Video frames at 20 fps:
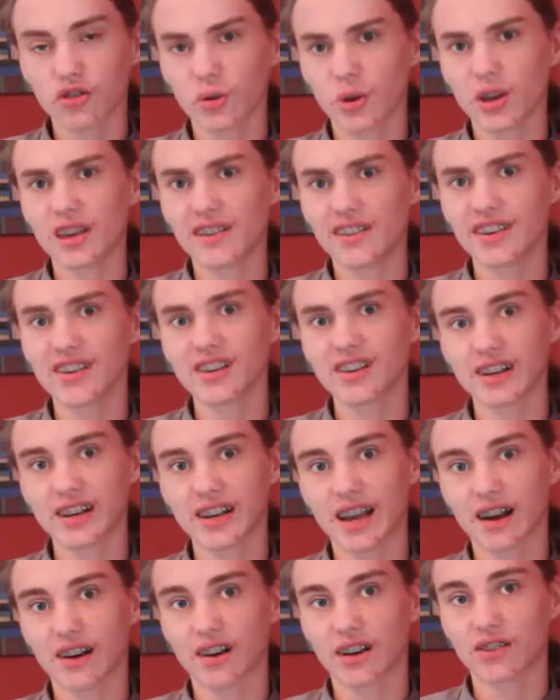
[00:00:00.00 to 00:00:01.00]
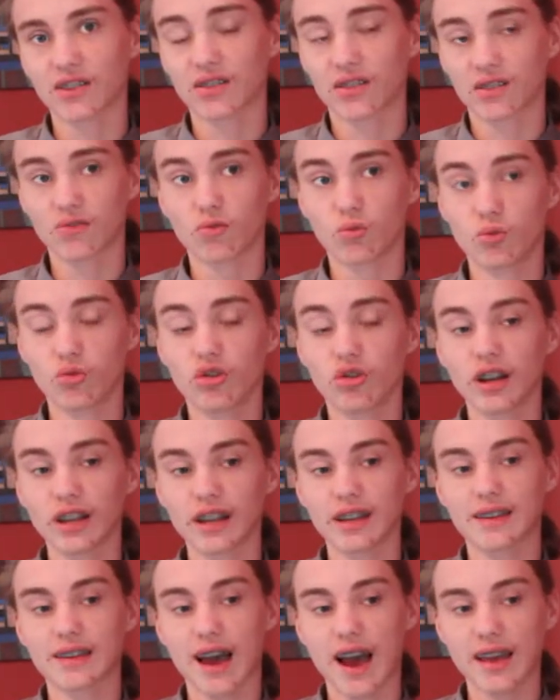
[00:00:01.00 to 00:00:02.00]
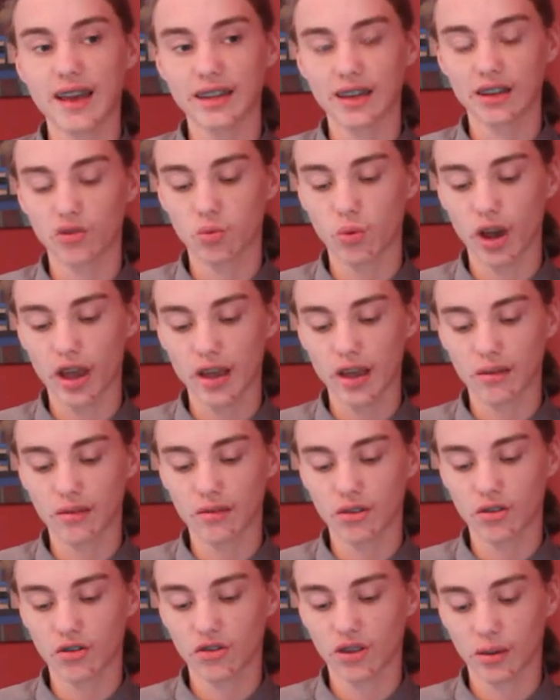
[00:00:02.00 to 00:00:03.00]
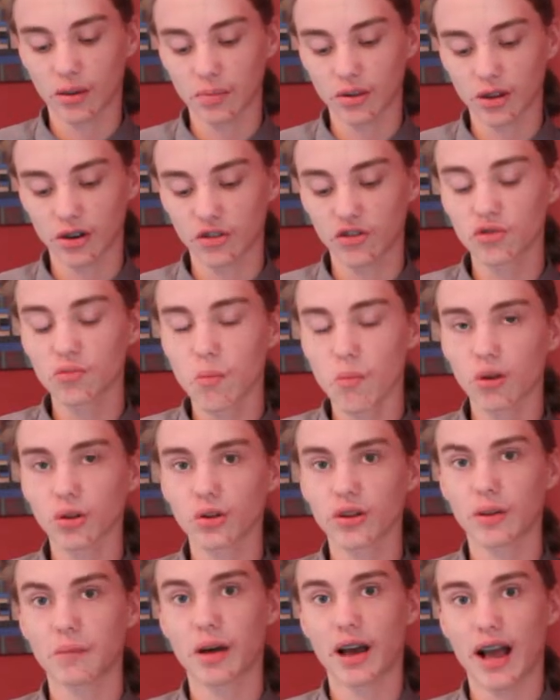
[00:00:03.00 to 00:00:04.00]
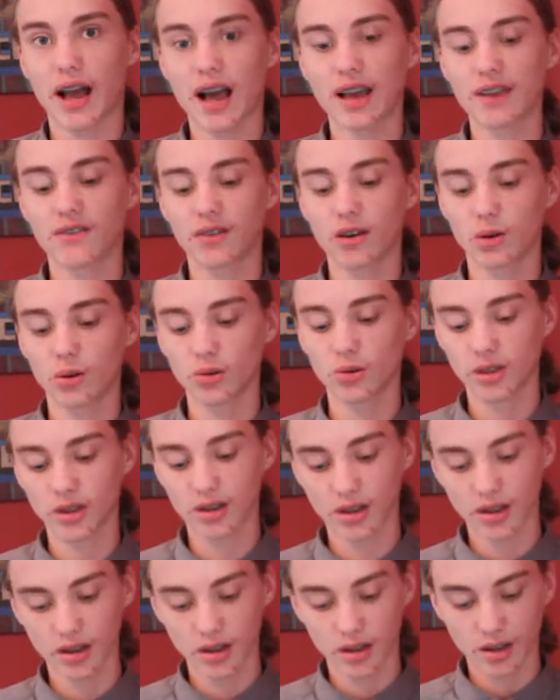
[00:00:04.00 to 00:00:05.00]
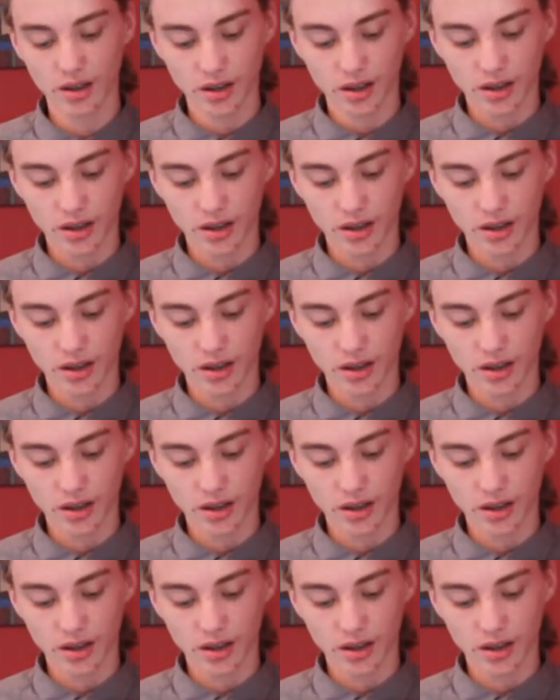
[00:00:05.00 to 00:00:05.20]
It's also easier to carry. It's really tiny. It's way simpler. It's smaller than my iPhone.